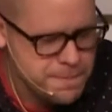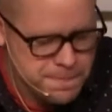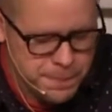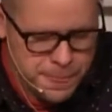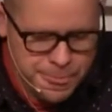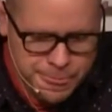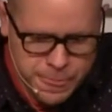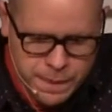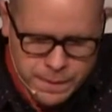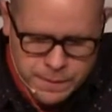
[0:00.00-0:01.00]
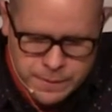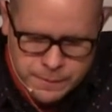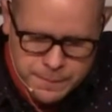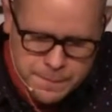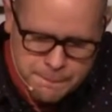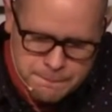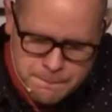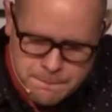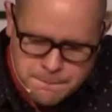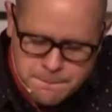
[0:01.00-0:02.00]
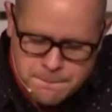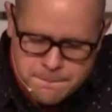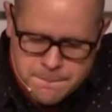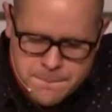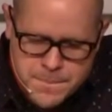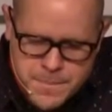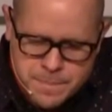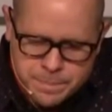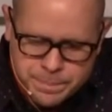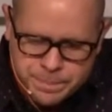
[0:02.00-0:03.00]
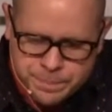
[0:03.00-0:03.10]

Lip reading: No one is speaking in this clip.